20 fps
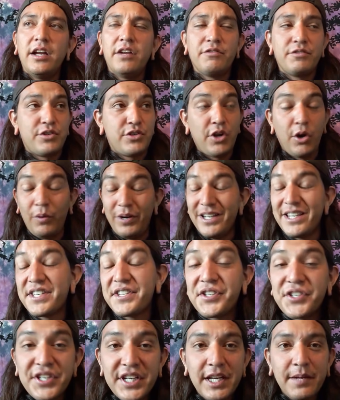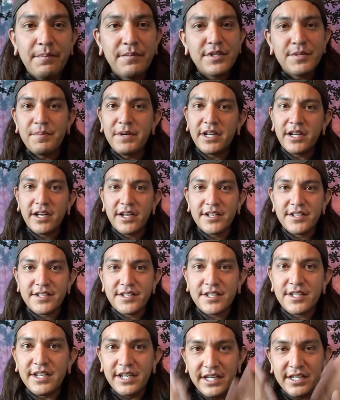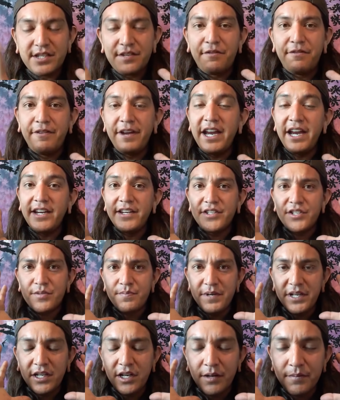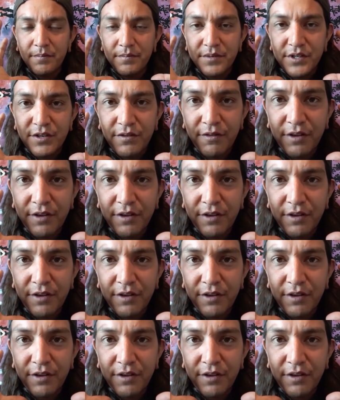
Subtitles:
so it seems, because its face becomes